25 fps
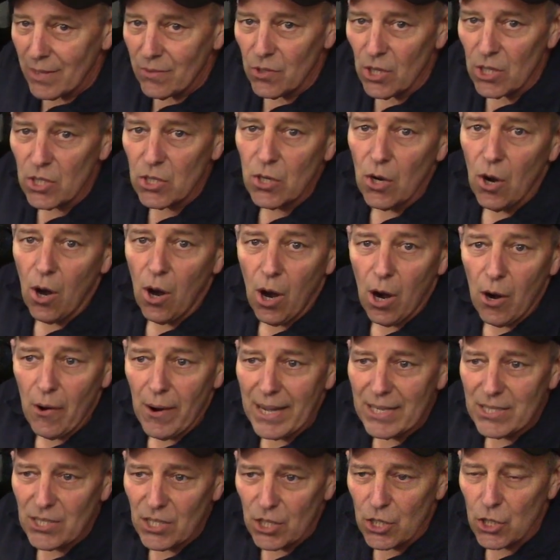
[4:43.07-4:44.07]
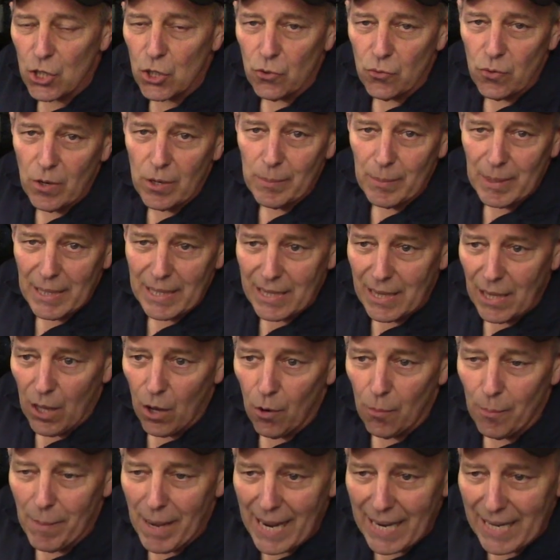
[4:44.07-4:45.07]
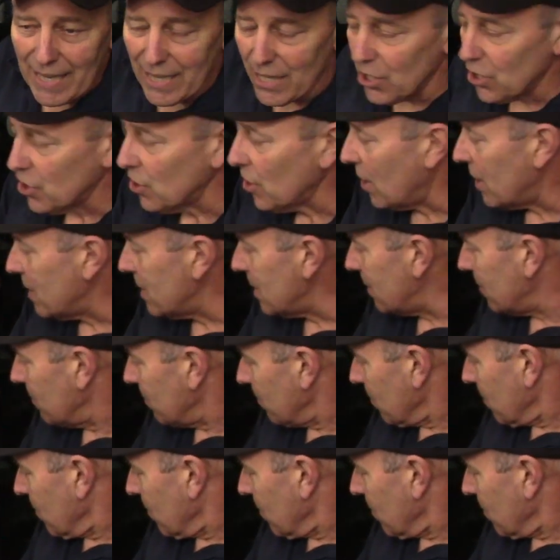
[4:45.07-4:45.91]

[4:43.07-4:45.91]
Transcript: This car has extremely low mileage on it.